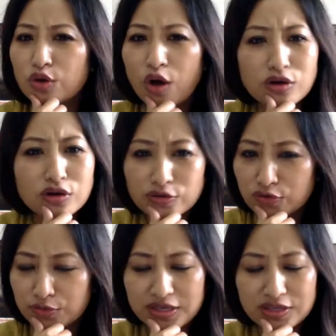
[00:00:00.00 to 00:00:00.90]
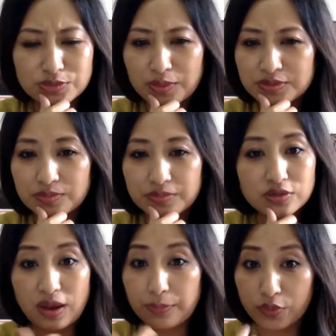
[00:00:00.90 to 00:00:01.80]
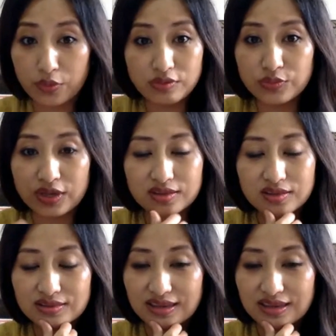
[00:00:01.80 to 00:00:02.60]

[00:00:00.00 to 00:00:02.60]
longer for me to be able to build rapport with